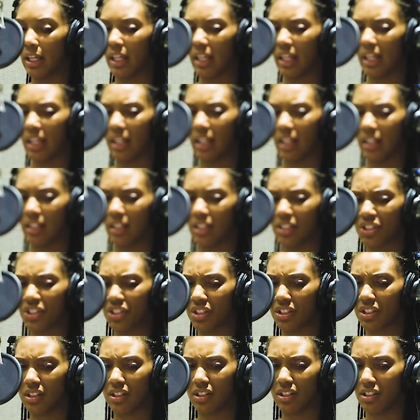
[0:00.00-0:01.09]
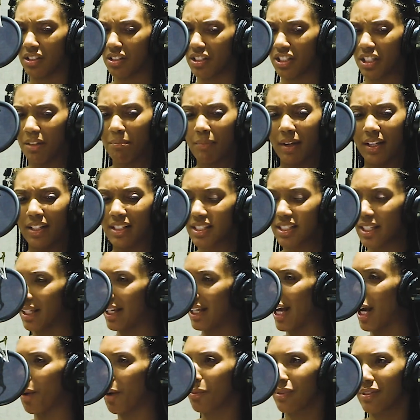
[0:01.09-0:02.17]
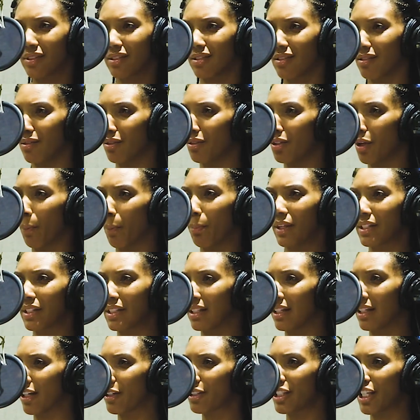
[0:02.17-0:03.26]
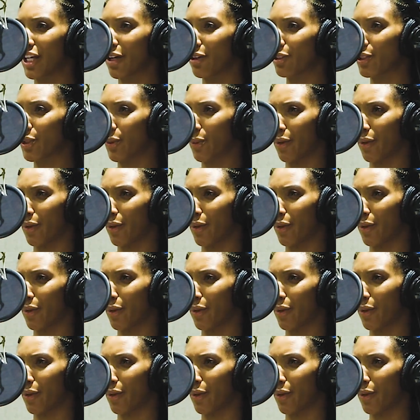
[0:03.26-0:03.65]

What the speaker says: And she made it seem like I was, pissing on her territory.